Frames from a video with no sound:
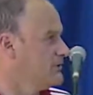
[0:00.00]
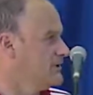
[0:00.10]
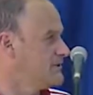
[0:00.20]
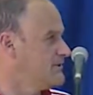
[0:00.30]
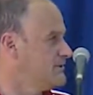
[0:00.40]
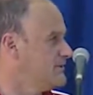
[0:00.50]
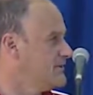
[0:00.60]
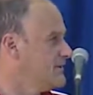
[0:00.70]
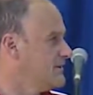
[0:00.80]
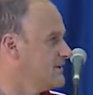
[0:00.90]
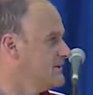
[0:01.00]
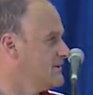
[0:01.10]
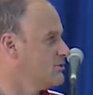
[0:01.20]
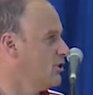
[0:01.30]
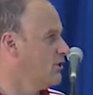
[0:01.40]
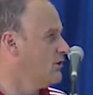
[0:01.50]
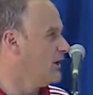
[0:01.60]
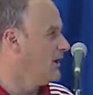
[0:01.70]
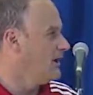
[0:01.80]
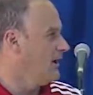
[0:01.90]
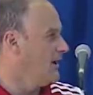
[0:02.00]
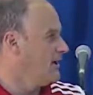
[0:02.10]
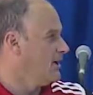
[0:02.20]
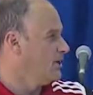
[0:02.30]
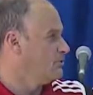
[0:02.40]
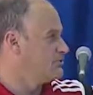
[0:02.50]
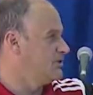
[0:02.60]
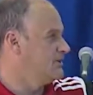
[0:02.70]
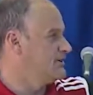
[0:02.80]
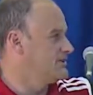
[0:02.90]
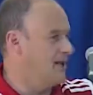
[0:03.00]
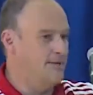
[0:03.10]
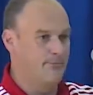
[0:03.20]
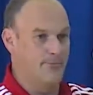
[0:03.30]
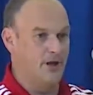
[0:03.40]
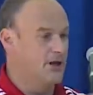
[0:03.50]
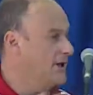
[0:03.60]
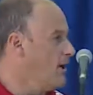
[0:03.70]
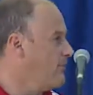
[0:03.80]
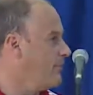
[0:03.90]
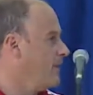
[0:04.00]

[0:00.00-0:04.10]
this goal. You see the same building up,